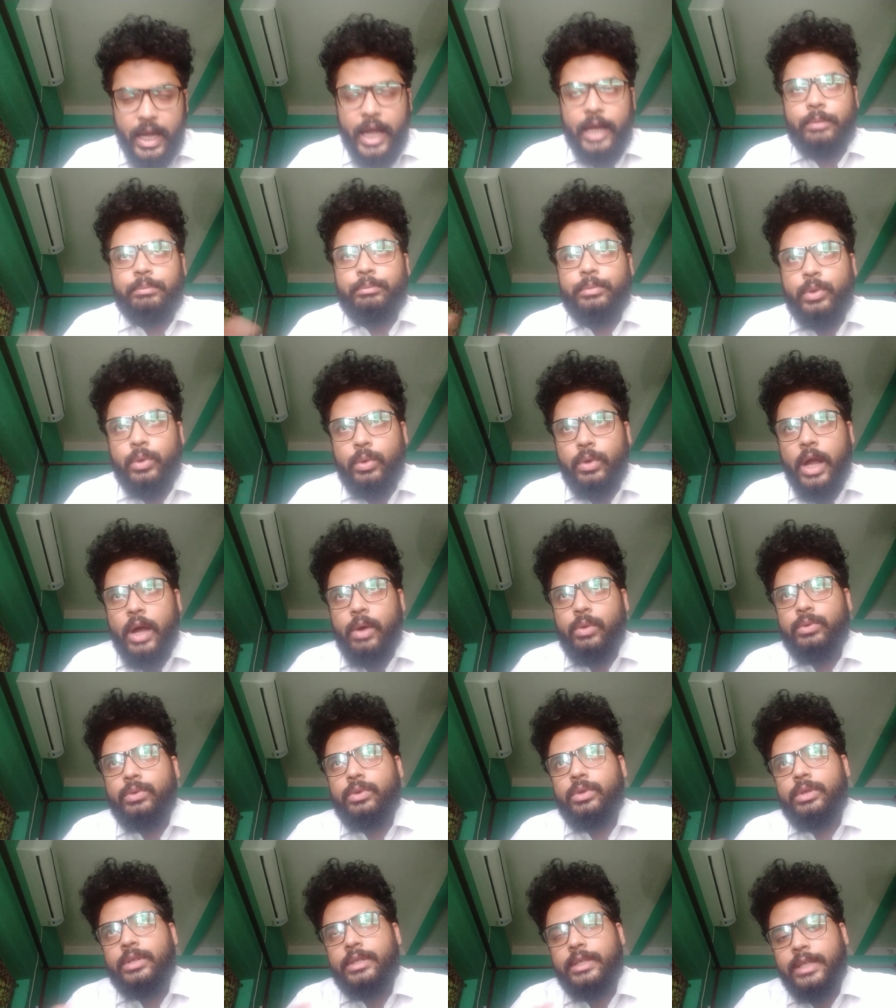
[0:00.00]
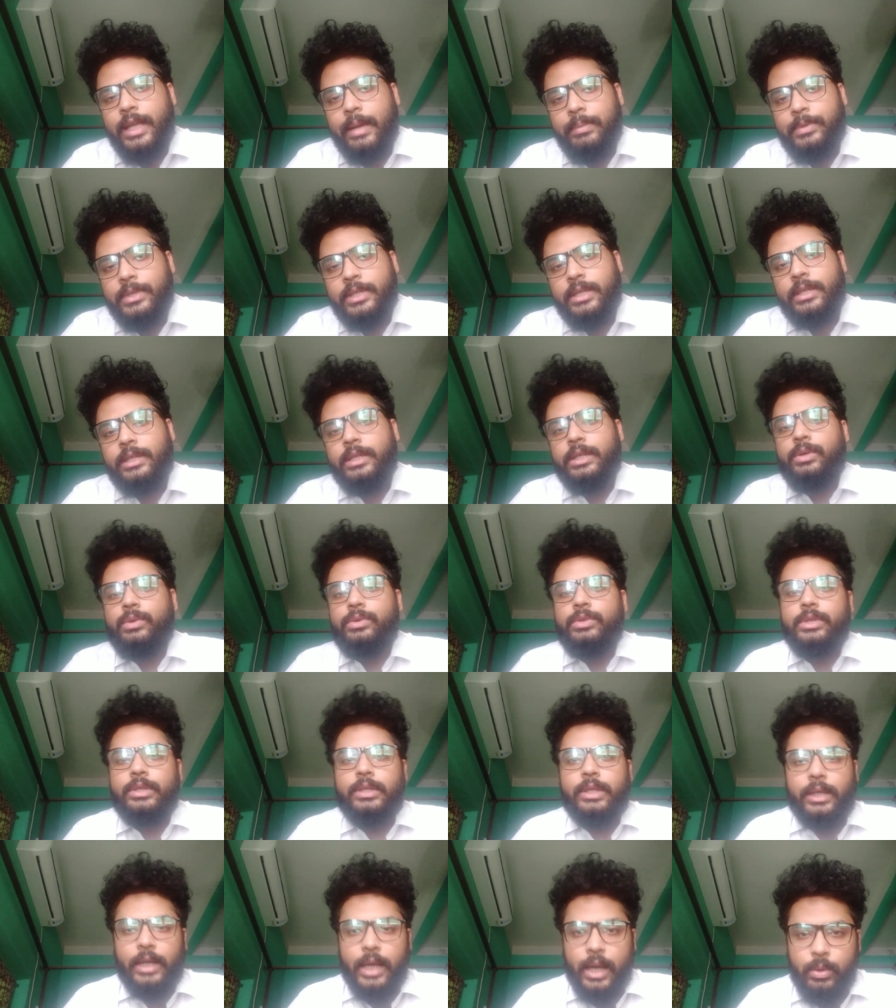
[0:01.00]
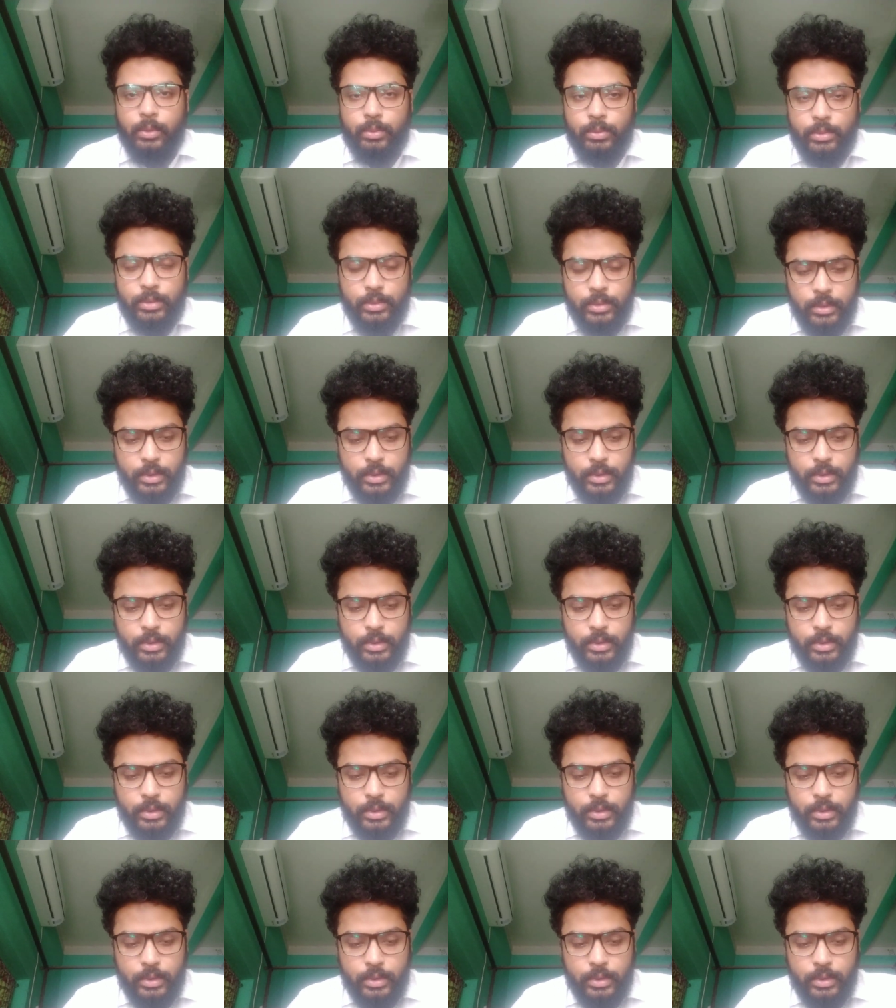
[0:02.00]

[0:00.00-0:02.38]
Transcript: and pronoun substitutes the noun.